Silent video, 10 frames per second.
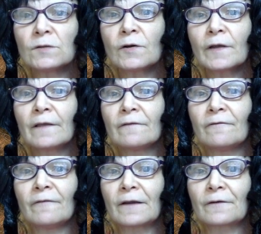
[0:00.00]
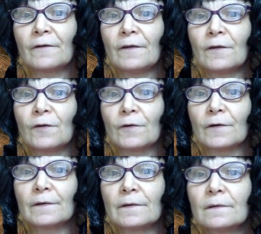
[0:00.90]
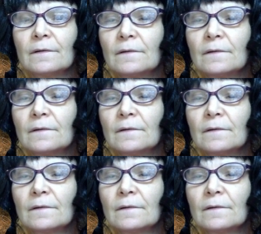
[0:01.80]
looking very good.